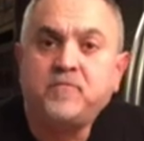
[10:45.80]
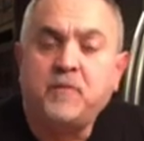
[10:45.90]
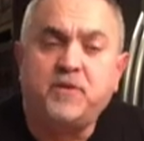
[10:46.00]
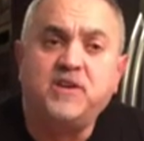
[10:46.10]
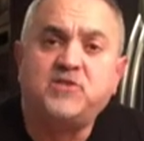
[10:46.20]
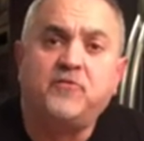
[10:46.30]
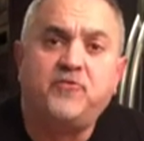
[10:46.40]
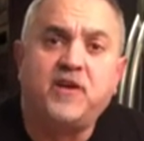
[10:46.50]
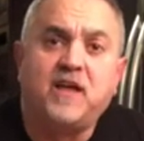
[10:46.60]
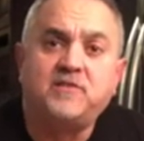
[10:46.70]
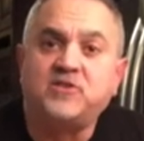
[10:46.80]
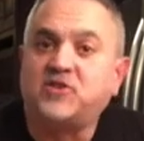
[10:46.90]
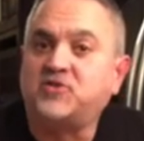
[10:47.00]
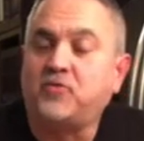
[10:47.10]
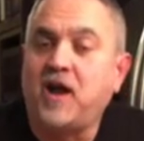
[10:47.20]
Please don't forget to
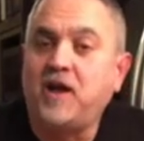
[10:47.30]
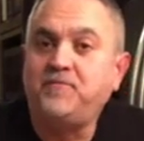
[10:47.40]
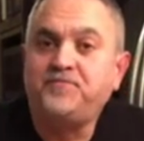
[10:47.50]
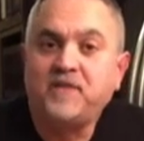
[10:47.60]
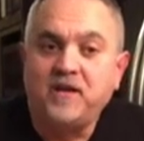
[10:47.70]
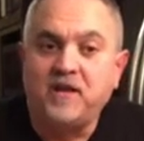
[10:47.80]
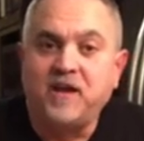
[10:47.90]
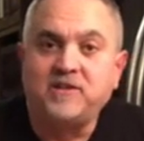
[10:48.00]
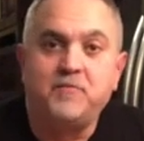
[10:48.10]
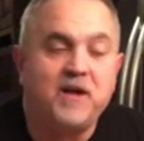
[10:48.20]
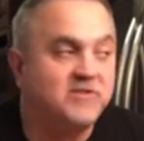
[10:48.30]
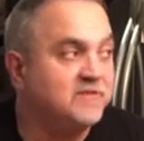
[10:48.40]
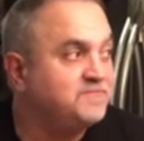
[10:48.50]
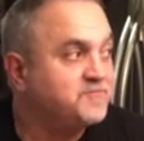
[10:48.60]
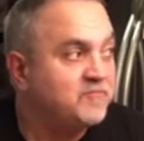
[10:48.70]
subscribe, like the
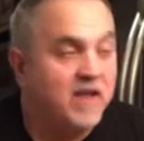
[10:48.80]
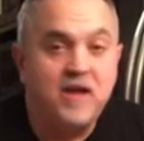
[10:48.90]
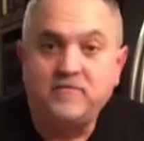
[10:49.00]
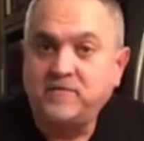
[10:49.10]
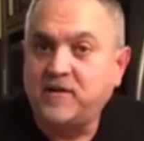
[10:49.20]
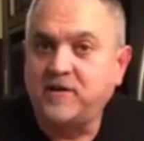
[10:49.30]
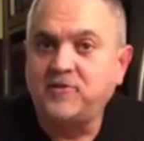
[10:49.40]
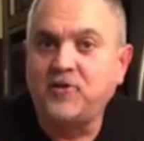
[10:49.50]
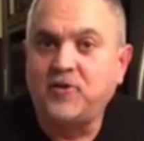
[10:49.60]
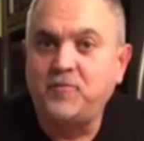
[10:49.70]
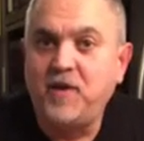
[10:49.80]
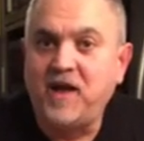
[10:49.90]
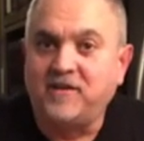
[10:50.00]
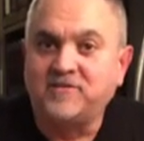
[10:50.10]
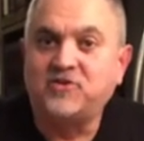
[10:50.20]
button, and click the little
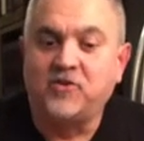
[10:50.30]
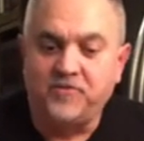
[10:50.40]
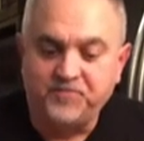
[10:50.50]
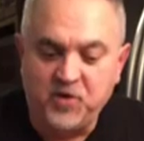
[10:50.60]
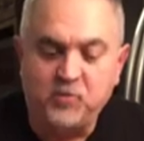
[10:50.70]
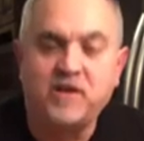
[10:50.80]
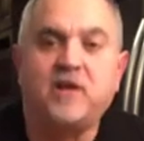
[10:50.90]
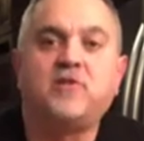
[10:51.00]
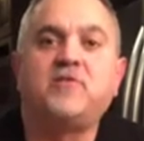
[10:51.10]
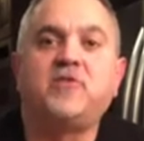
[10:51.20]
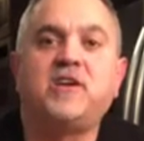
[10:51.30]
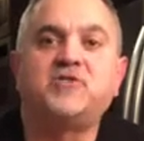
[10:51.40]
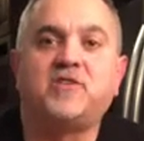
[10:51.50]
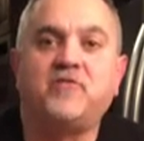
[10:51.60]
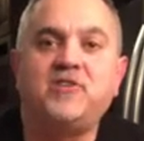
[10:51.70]
bell so you will get
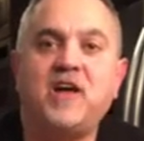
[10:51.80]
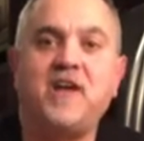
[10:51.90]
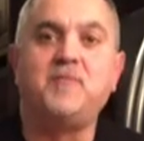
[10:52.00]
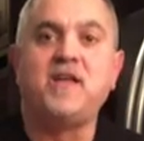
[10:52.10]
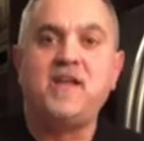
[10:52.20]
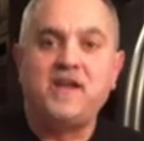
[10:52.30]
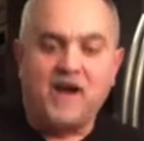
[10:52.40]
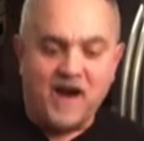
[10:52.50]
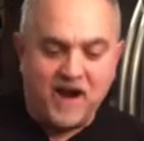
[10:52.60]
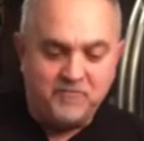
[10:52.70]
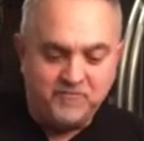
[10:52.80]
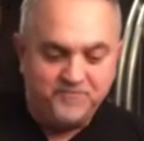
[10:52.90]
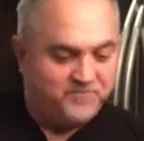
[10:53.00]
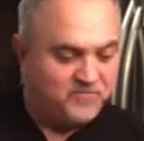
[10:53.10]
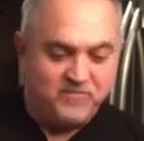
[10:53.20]
notification every time I
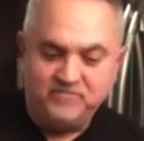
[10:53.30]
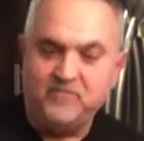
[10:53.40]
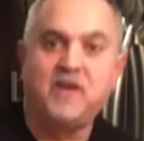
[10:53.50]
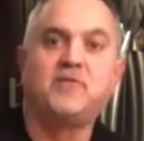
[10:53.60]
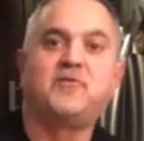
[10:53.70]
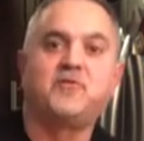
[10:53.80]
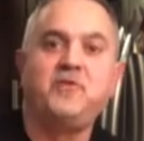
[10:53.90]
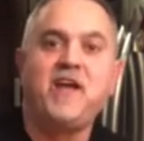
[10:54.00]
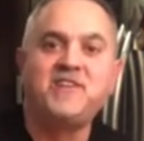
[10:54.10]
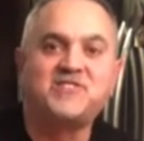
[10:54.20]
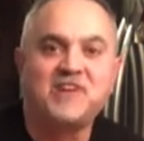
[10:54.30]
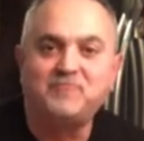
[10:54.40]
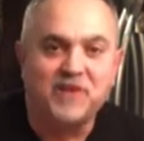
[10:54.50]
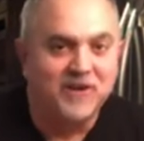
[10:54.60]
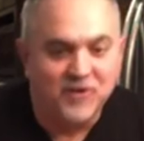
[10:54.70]
create
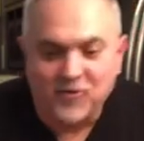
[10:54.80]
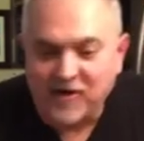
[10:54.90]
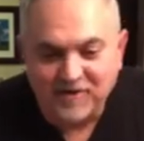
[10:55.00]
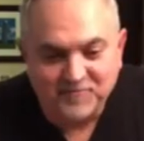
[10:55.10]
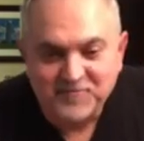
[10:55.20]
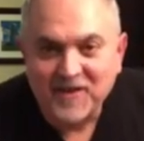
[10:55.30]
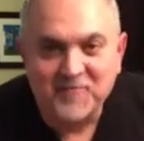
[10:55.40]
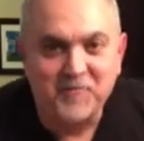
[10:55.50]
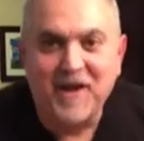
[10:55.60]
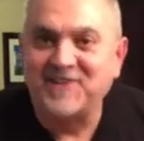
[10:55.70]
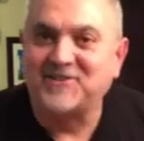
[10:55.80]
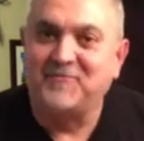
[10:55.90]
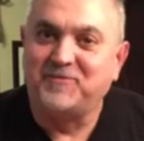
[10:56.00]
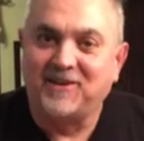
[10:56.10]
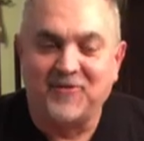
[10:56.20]
something or I make
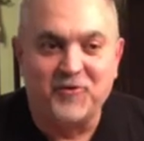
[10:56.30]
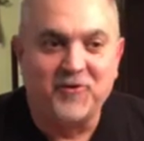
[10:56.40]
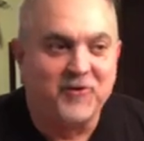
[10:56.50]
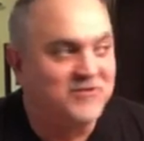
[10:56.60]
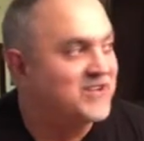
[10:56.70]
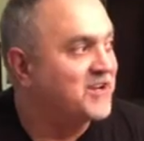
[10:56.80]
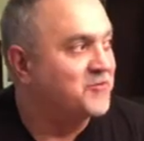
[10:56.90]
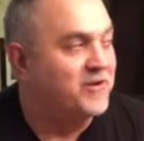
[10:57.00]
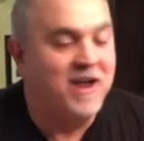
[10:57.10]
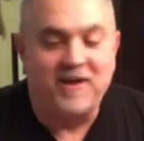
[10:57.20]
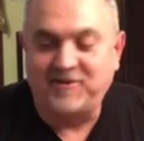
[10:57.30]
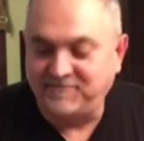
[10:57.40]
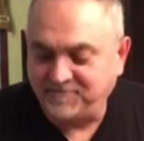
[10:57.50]
something, if we don't say create.